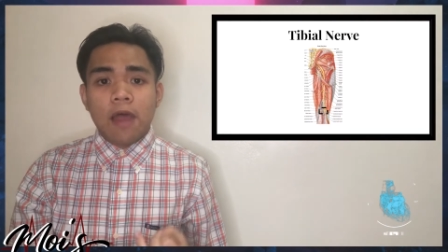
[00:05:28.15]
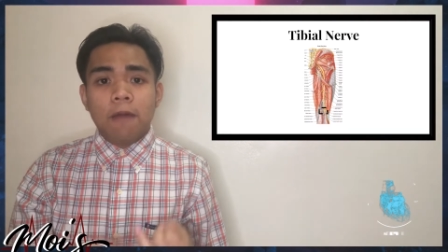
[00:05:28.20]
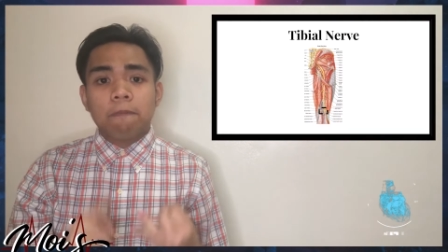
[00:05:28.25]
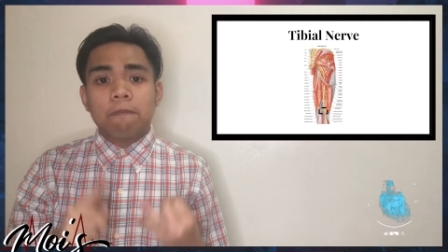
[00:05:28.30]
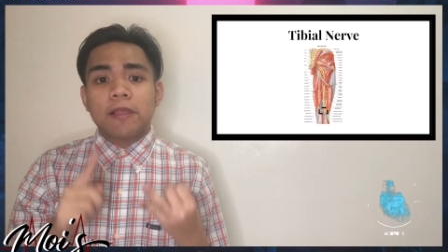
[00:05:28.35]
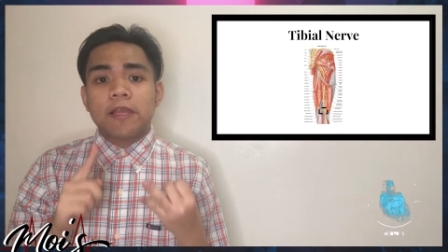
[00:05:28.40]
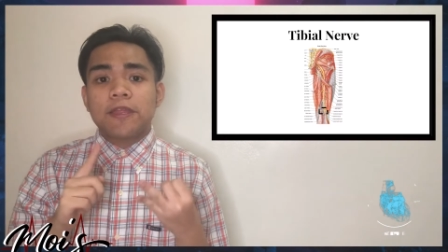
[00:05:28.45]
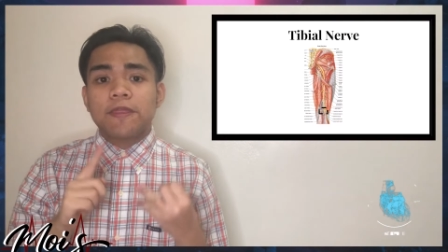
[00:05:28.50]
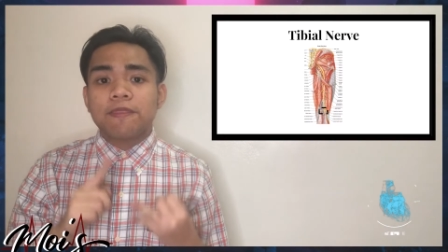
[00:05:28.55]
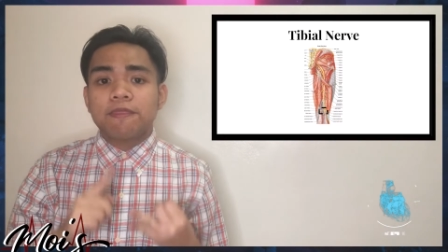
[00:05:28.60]

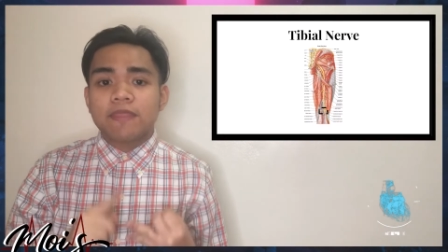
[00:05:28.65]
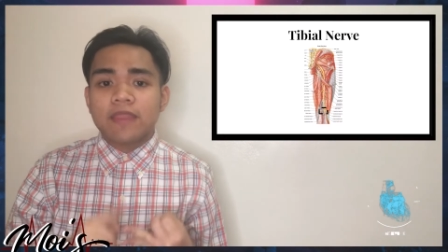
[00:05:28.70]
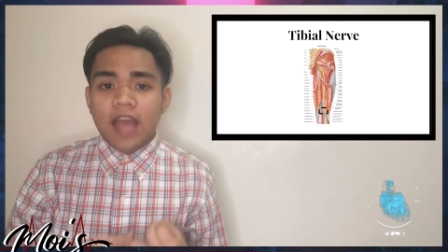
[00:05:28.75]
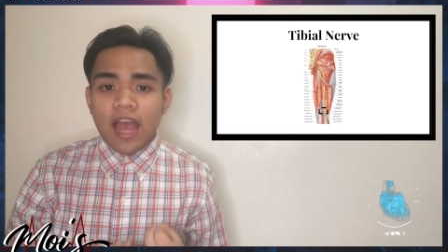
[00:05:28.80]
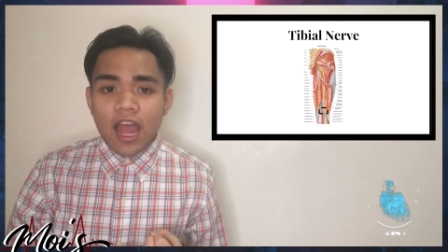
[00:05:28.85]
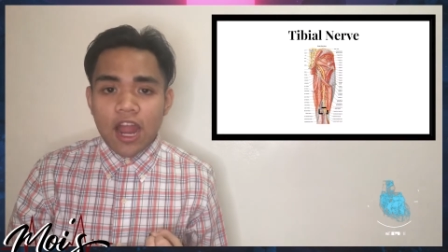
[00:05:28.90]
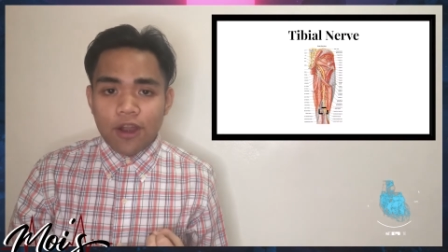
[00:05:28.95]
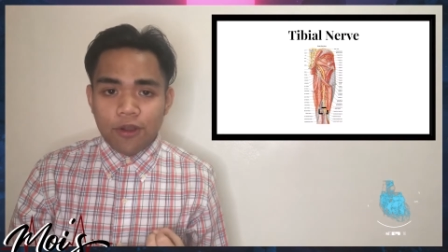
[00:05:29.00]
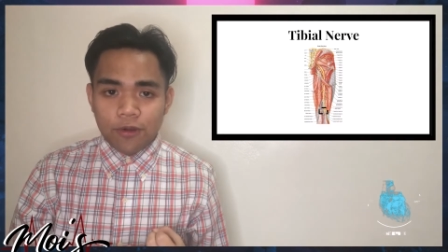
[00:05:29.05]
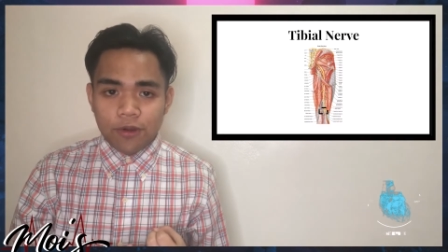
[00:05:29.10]

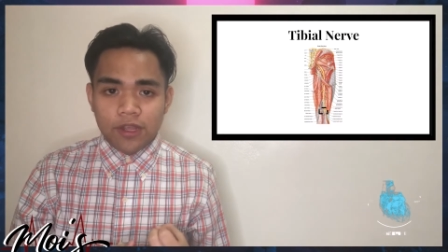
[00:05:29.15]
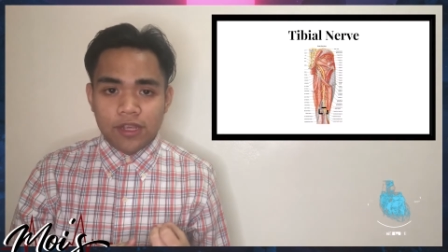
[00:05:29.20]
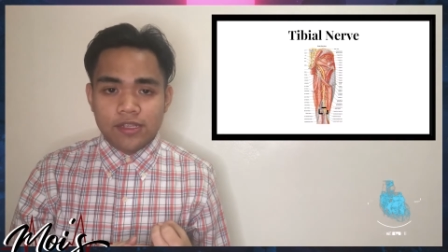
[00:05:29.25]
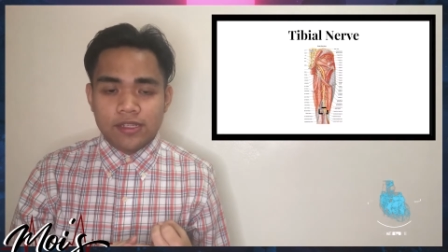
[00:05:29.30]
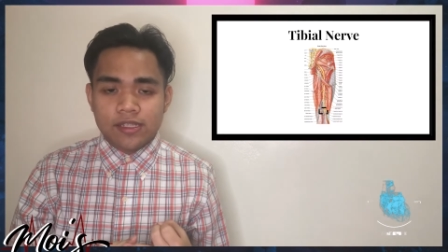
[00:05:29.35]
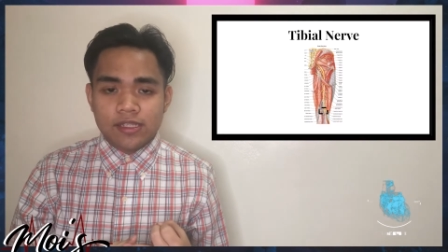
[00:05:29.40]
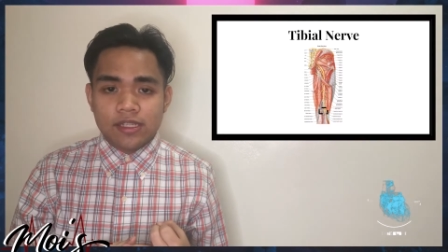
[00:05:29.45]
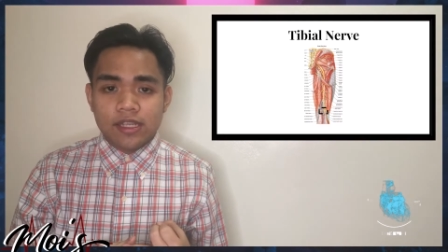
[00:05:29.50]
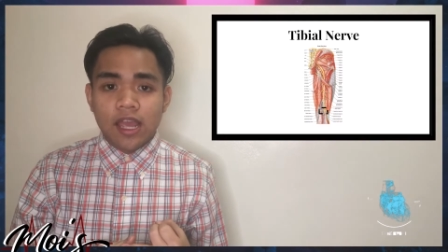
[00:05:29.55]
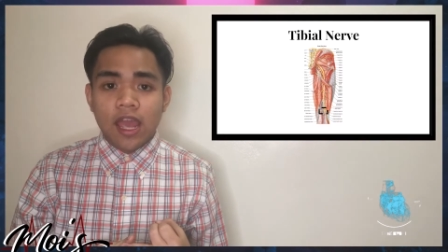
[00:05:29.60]

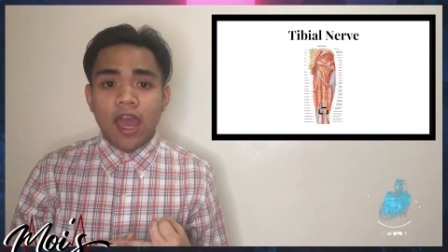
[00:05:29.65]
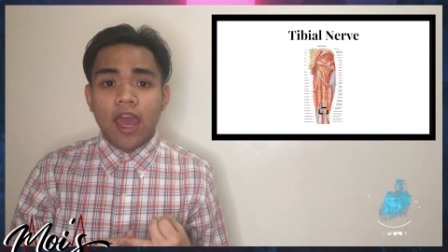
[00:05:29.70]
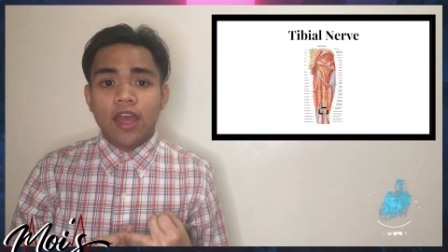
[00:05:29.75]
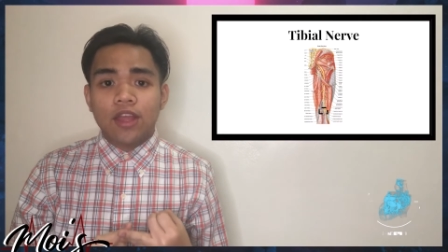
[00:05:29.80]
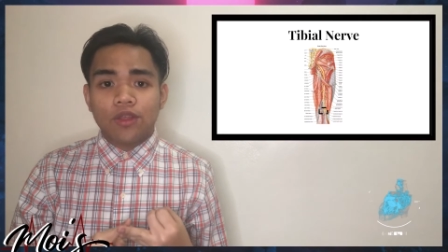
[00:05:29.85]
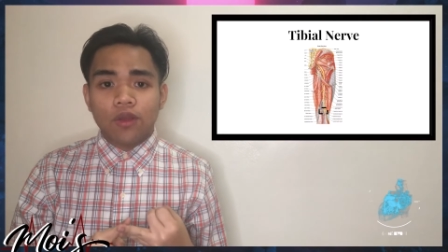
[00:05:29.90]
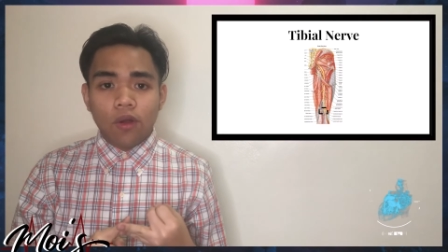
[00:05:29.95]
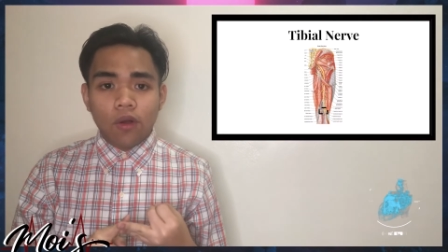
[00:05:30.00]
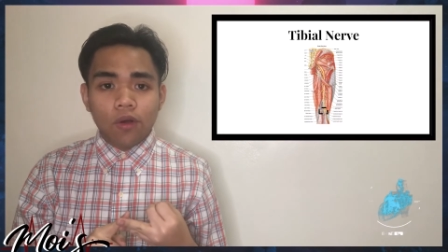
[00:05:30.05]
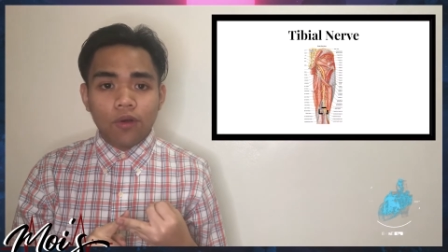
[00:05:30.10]
plantaris,
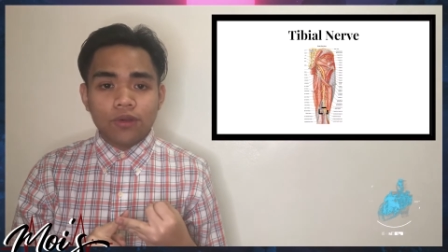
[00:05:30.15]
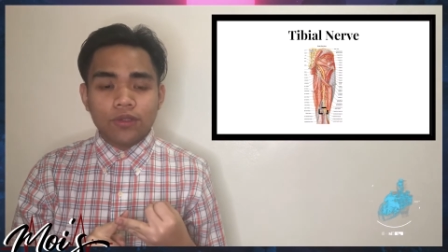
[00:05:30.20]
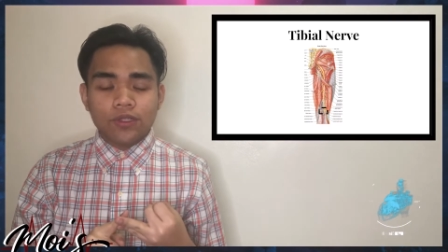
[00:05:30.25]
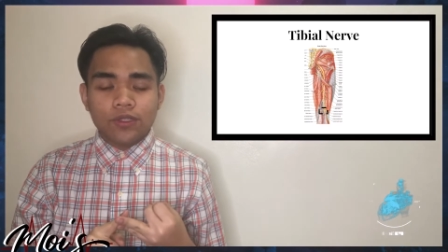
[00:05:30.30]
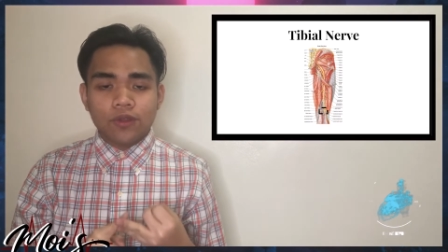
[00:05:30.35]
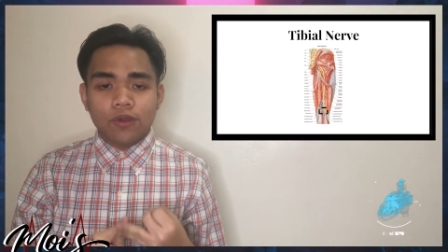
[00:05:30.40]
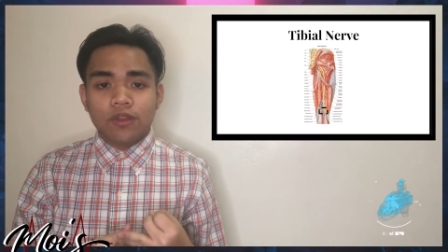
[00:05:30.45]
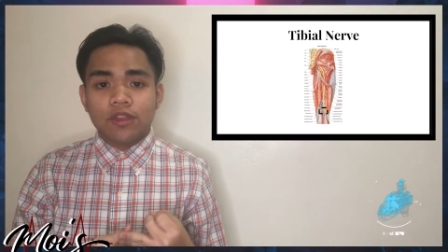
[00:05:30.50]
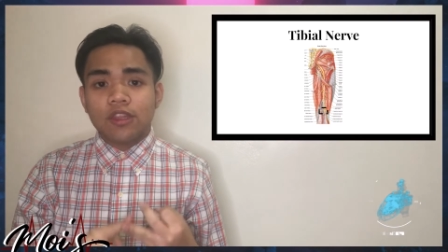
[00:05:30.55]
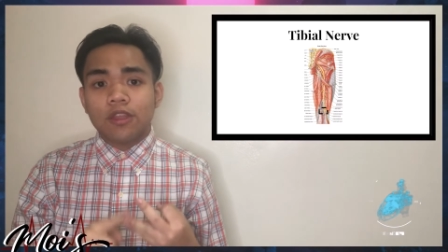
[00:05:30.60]
and
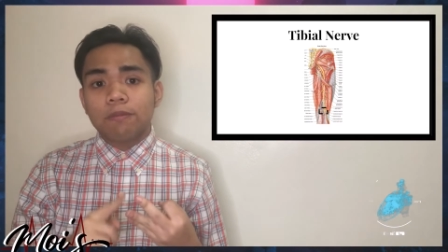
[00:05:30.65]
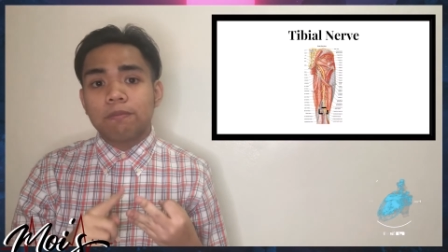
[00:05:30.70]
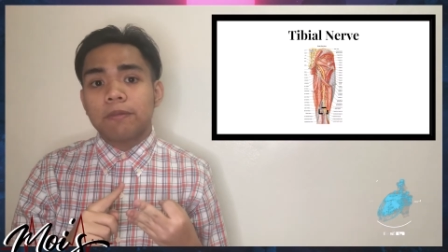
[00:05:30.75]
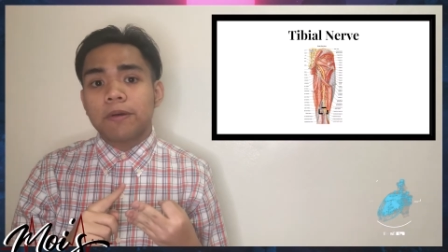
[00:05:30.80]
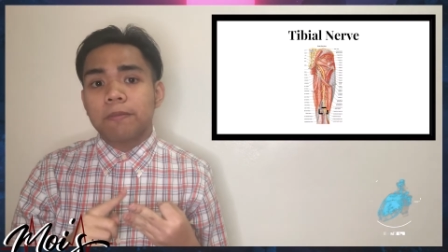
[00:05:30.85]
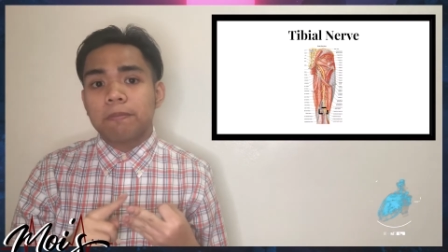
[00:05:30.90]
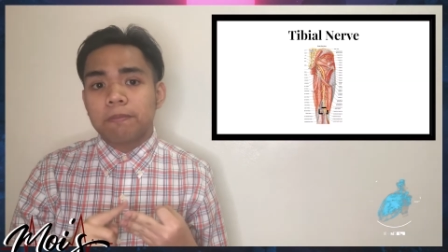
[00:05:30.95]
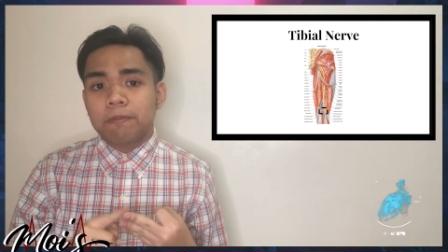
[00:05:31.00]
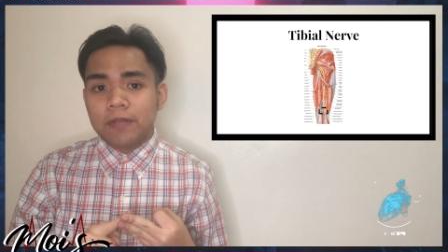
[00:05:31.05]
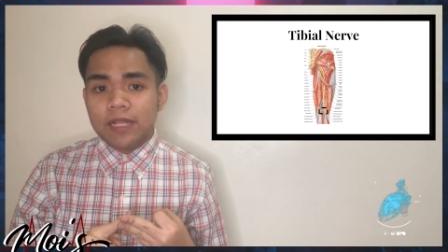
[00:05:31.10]
also the
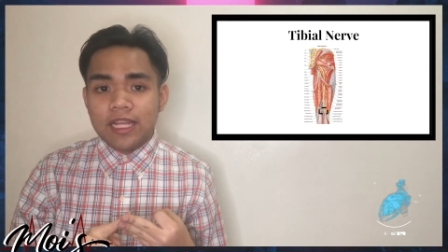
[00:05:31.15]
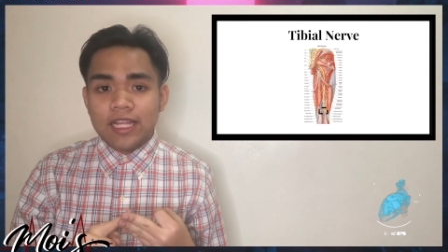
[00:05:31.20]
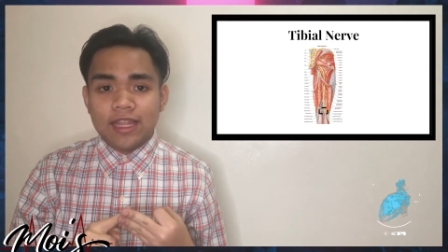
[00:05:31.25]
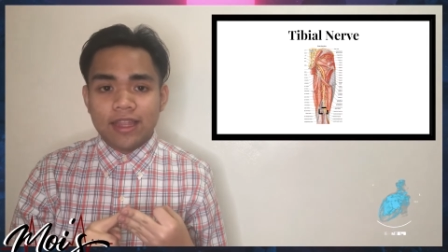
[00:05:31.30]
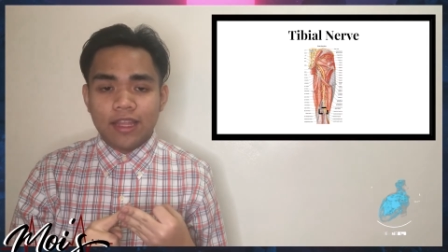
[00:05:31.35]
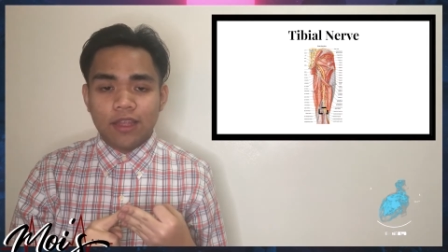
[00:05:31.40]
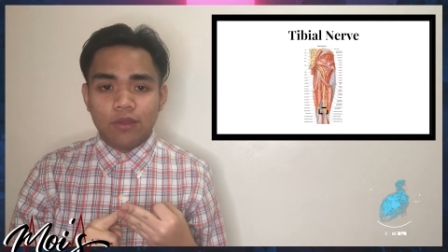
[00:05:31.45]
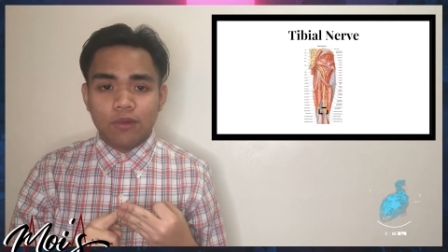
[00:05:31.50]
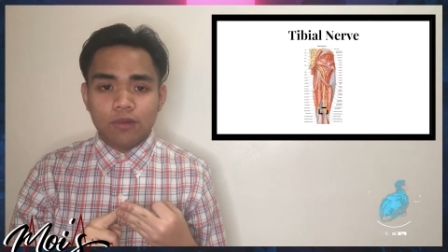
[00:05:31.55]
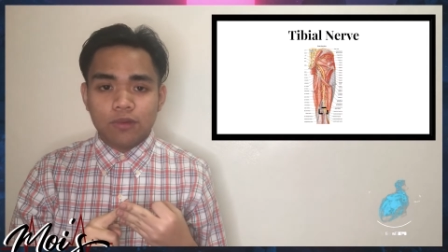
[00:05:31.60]

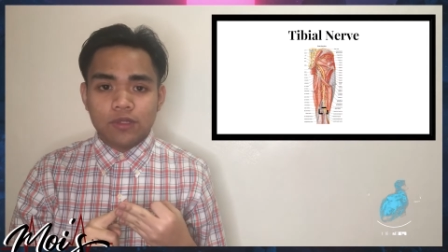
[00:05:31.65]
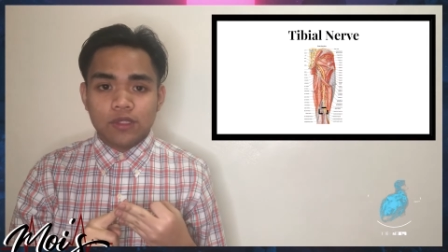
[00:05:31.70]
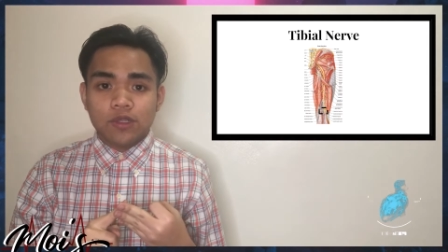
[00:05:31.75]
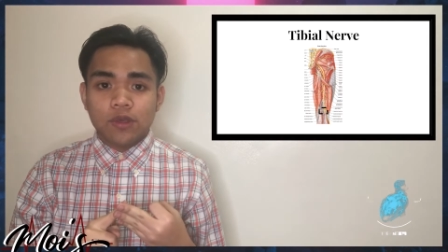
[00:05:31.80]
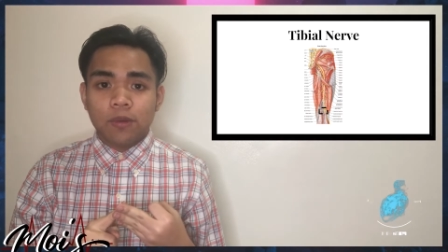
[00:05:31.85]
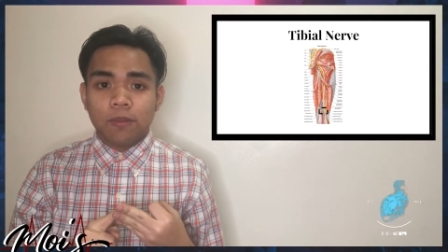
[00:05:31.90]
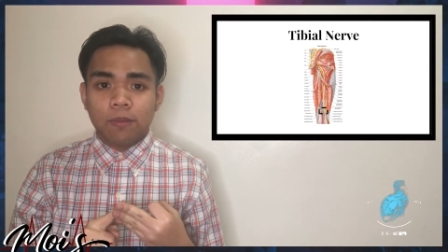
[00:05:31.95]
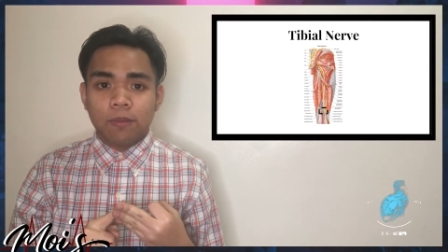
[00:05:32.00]
popliteus